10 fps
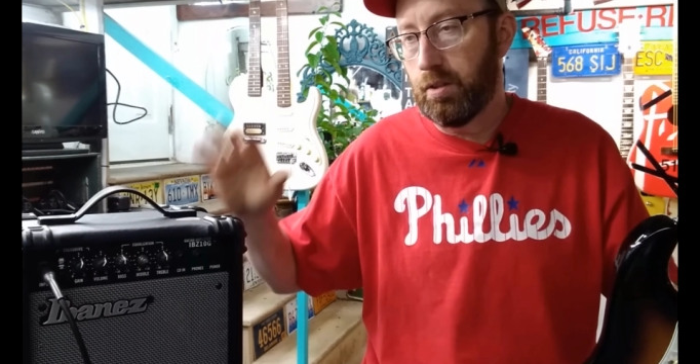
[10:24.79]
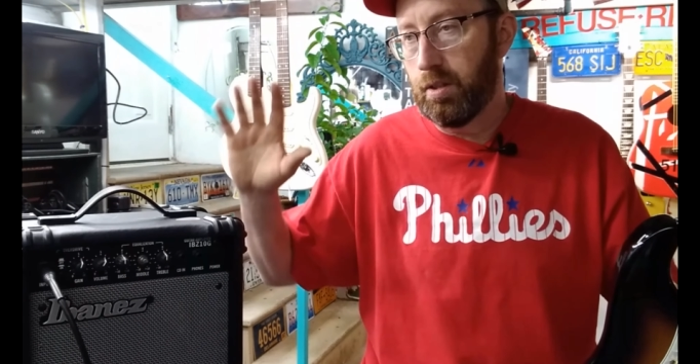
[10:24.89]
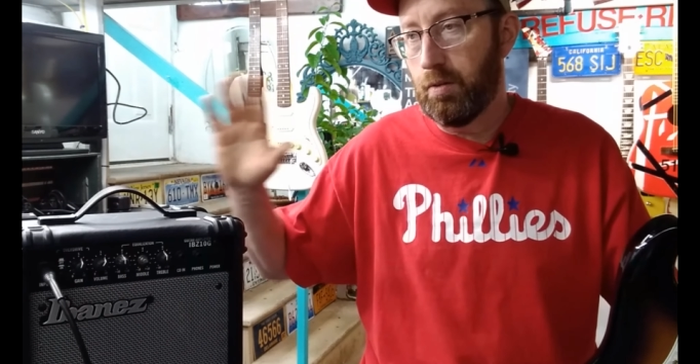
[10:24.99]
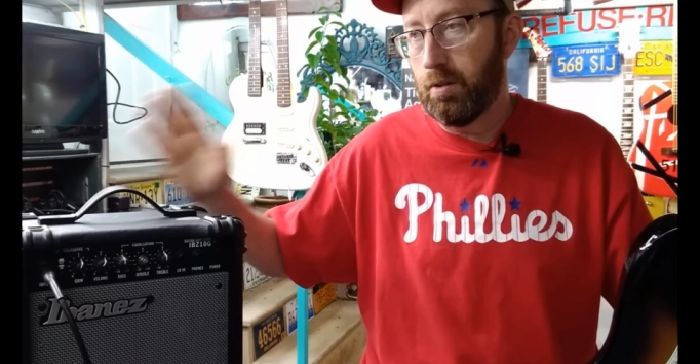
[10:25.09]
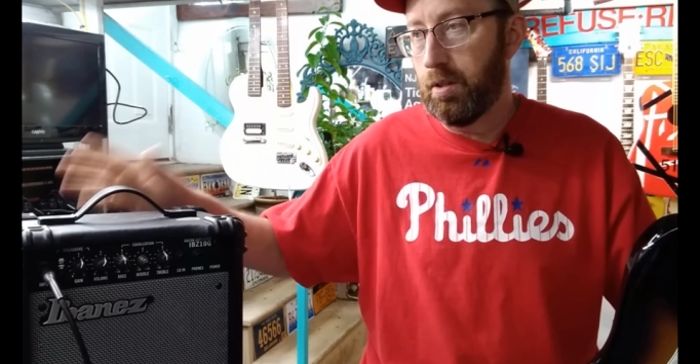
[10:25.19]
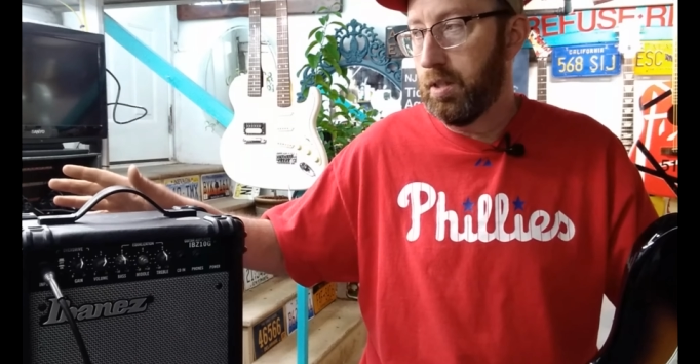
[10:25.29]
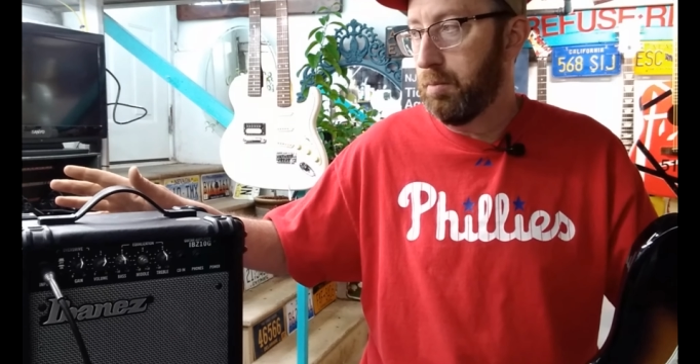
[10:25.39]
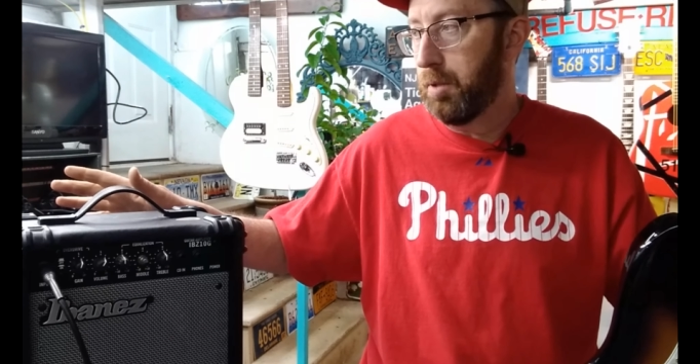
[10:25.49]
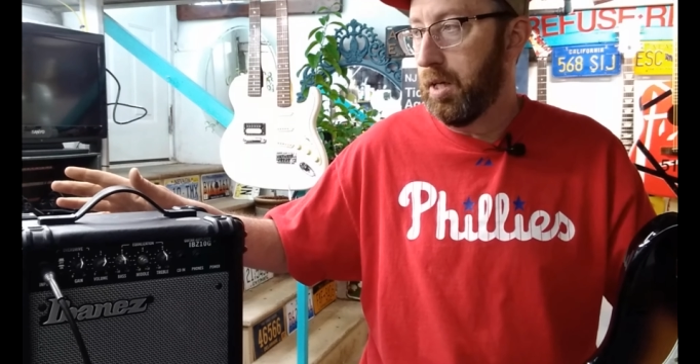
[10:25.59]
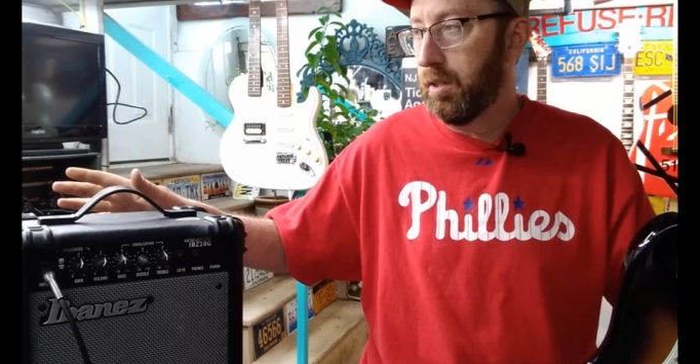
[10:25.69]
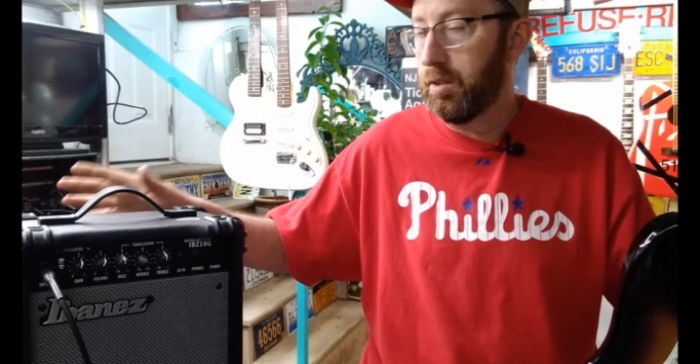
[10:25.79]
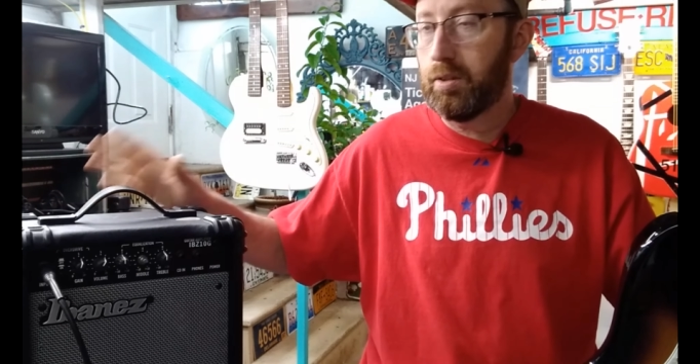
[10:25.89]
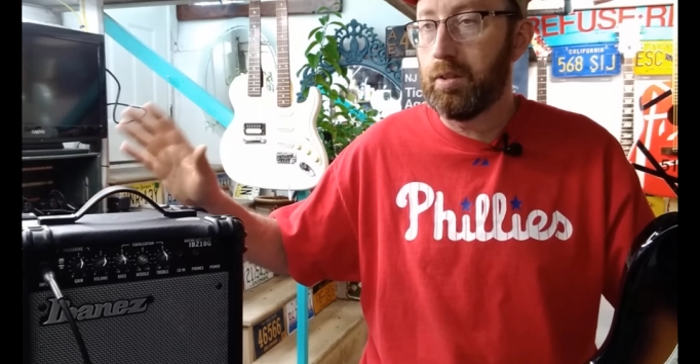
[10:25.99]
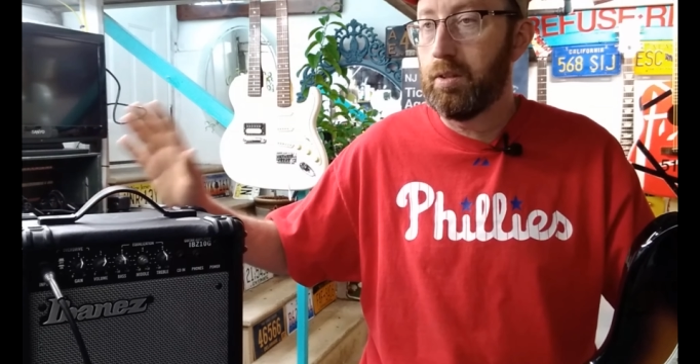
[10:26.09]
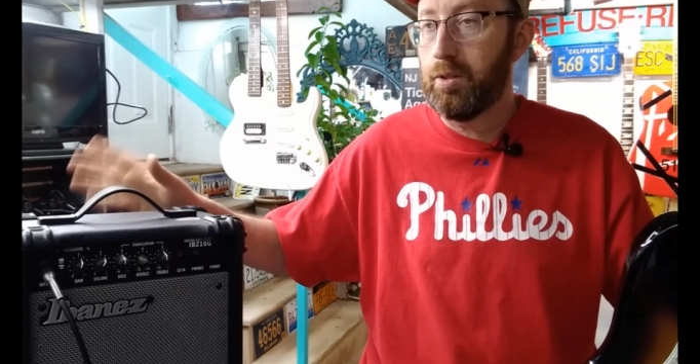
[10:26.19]
They were in a
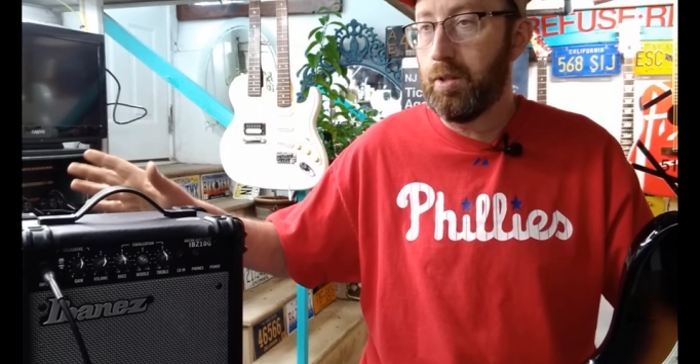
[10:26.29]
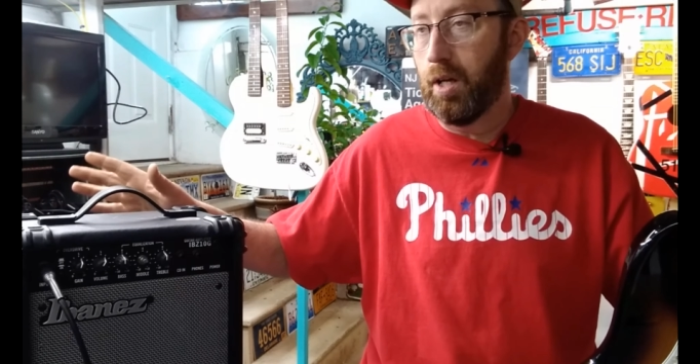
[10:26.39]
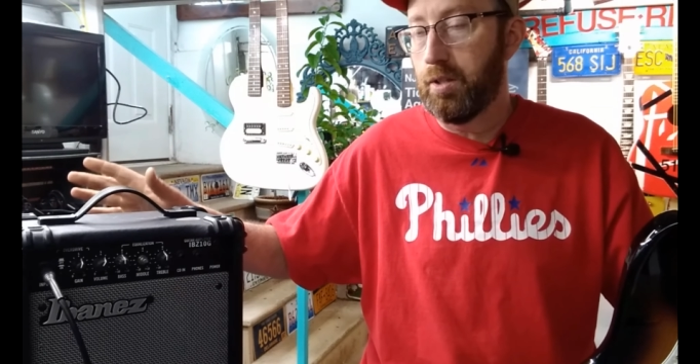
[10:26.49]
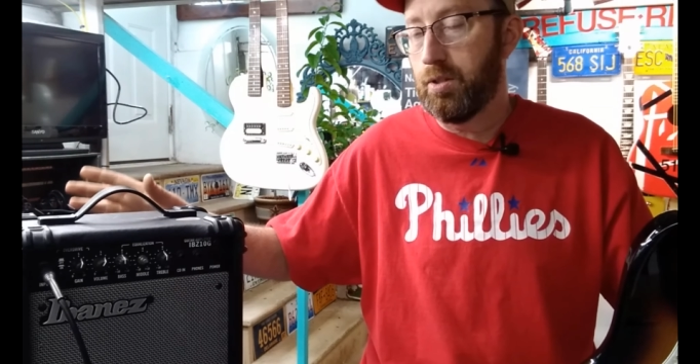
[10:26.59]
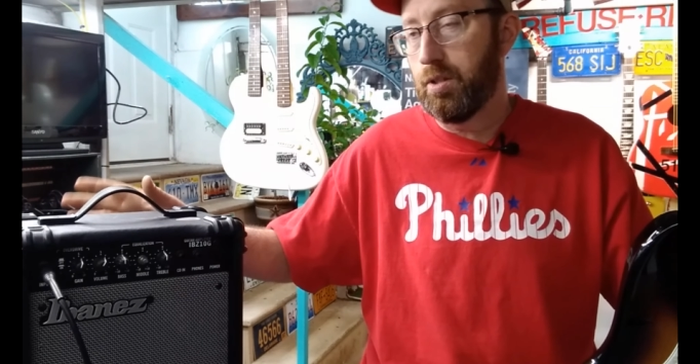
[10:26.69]
box in the trash.